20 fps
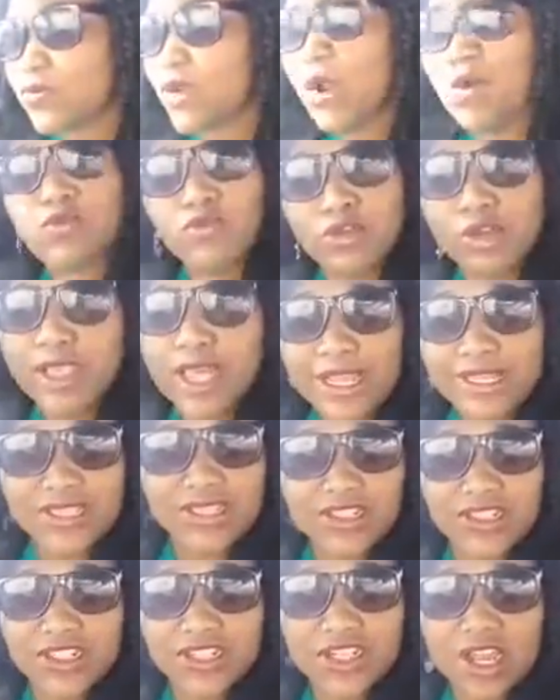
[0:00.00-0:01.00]
don't realize
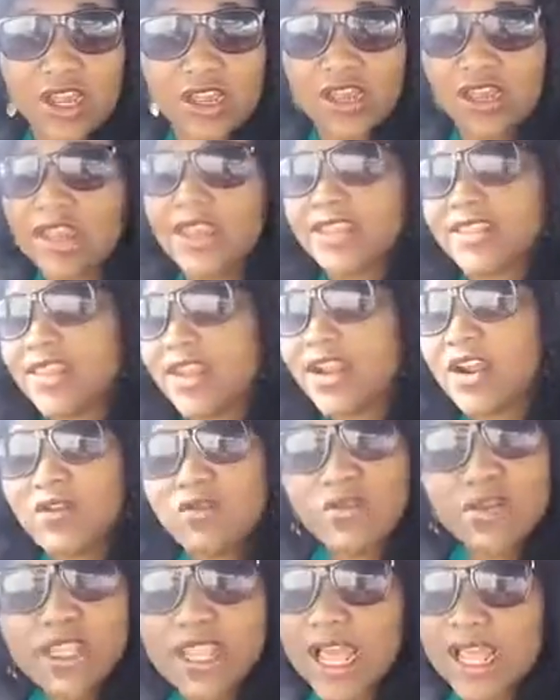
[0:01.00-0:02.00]
they're stuck. They
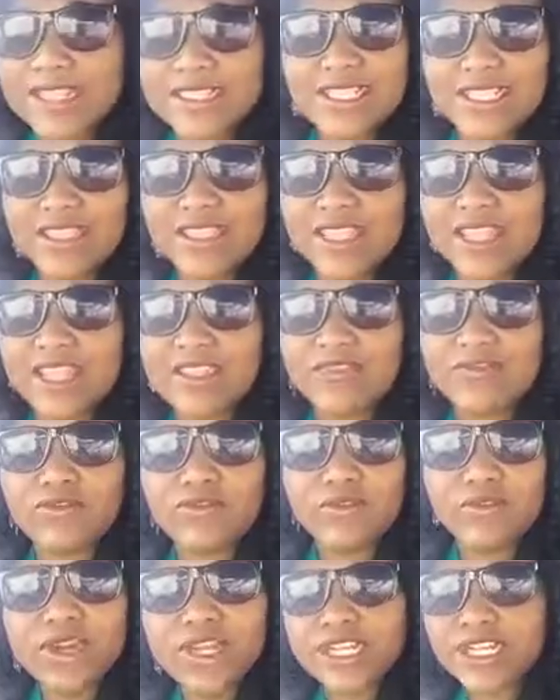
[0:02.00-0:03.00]
don't realize that they've
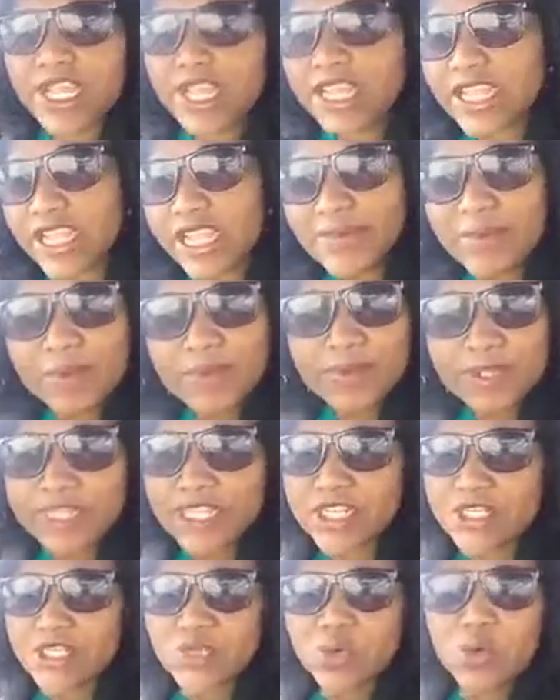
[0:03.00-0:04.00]
reached a limit
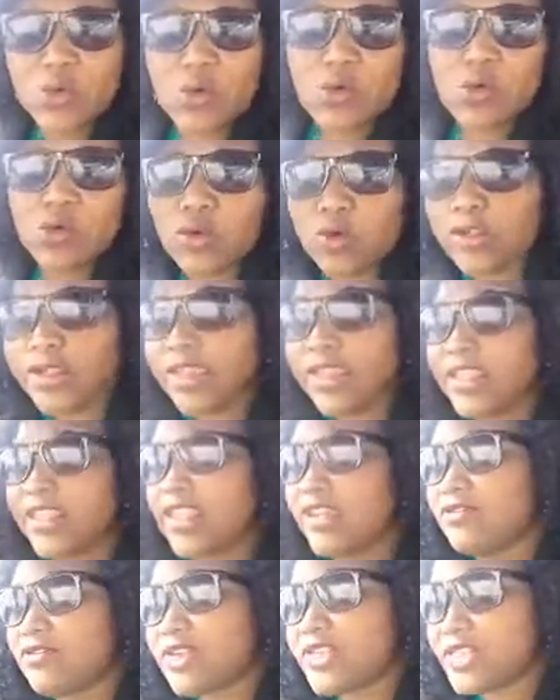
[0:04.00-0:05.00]
potential or that
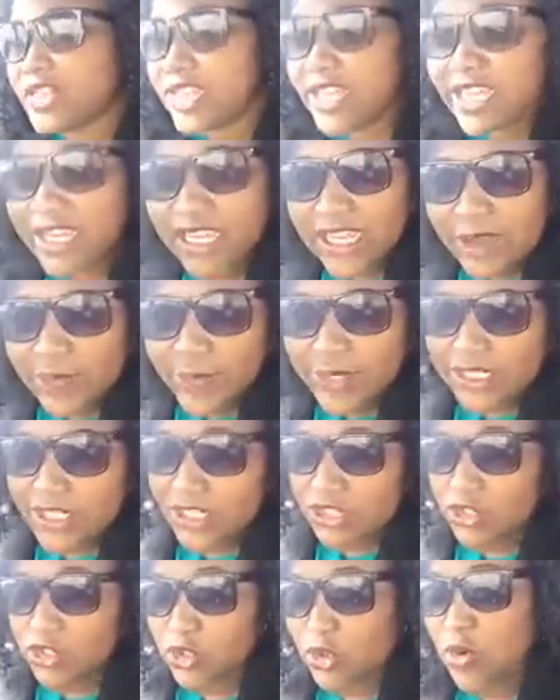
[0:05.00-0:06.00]
they reached the income
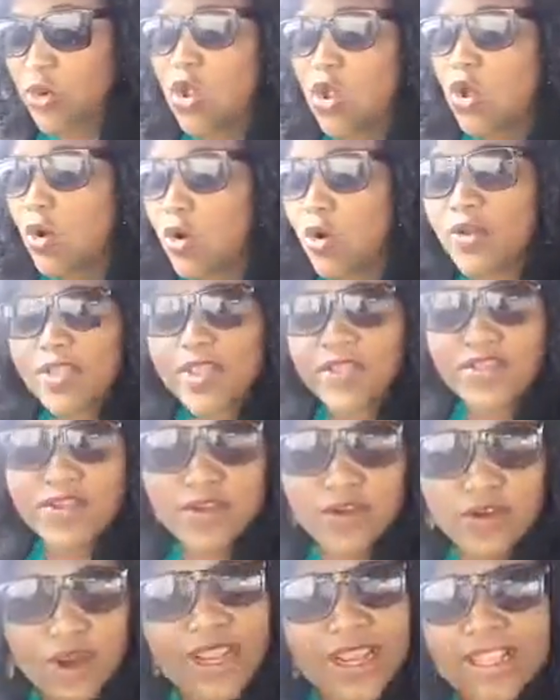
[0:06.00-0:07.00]
potential or that their
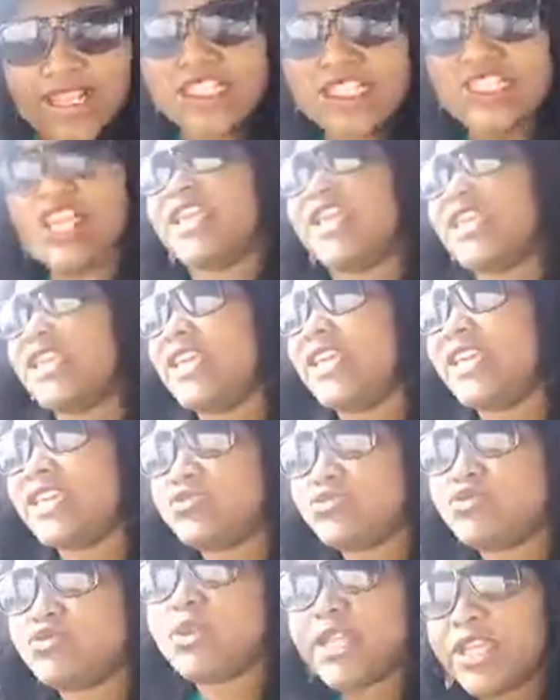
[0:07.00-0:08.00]
credit's janky and
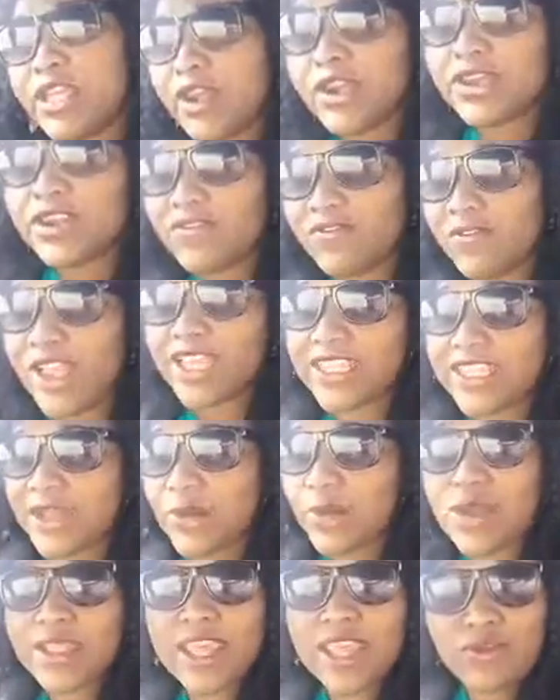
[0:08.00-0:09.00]
it's really going to affect
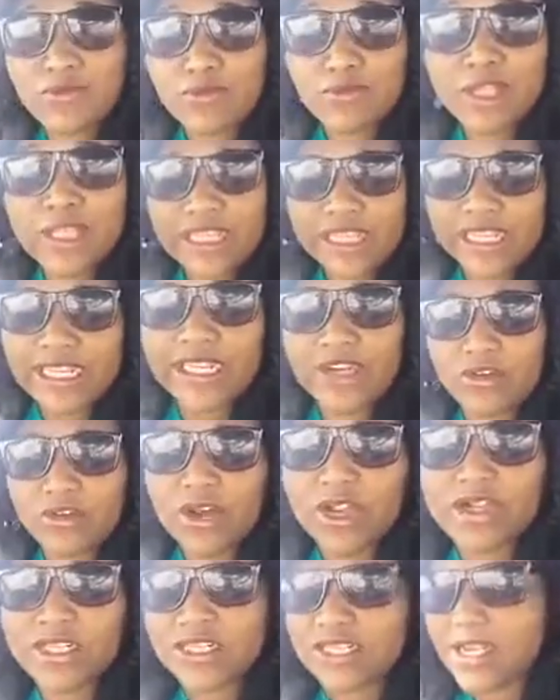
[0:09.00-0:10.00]
them when they really need a
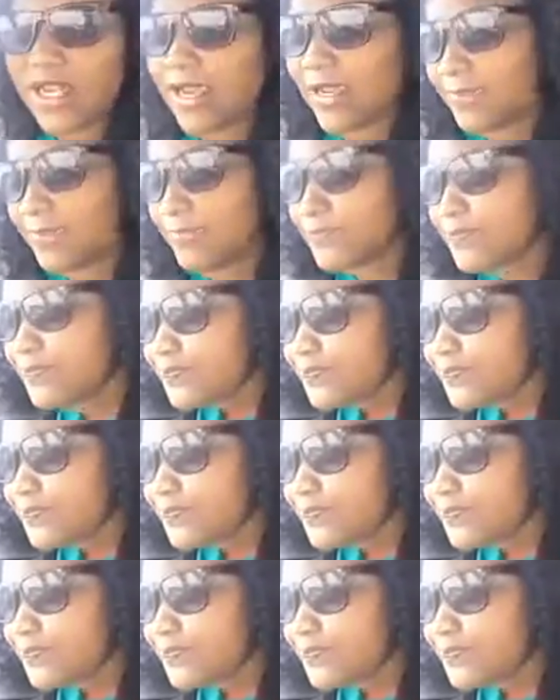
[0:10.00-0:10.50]
crunch time.